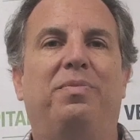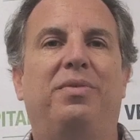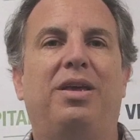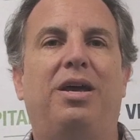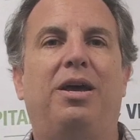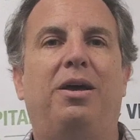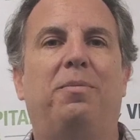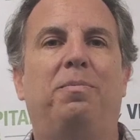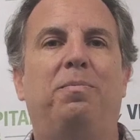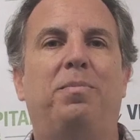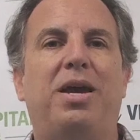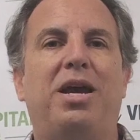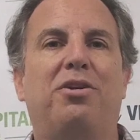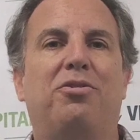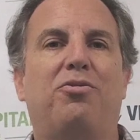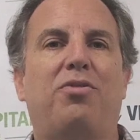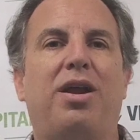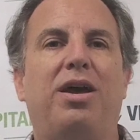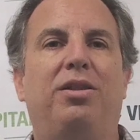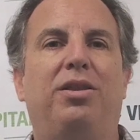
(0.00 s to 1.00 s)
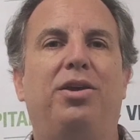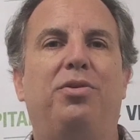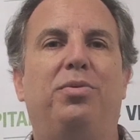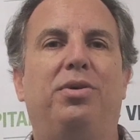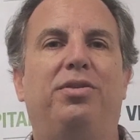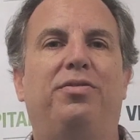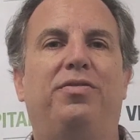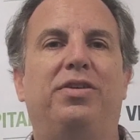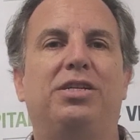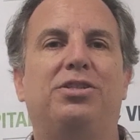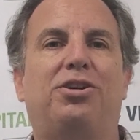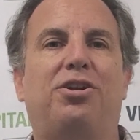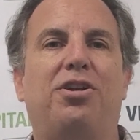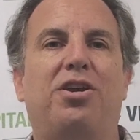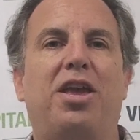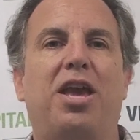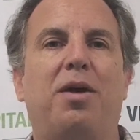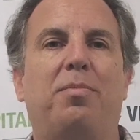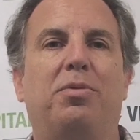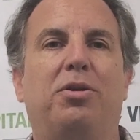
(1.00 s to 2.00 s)
I'm Matt Crowley with Venture
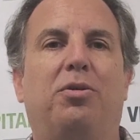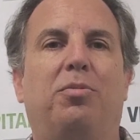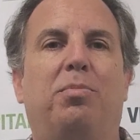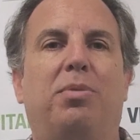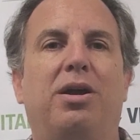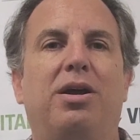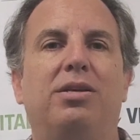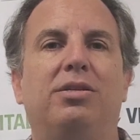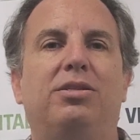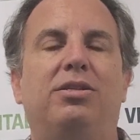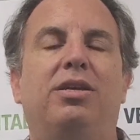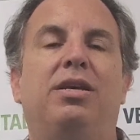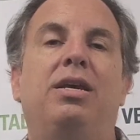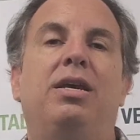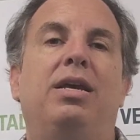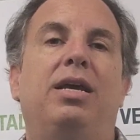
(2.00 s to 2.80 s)
Capital Press,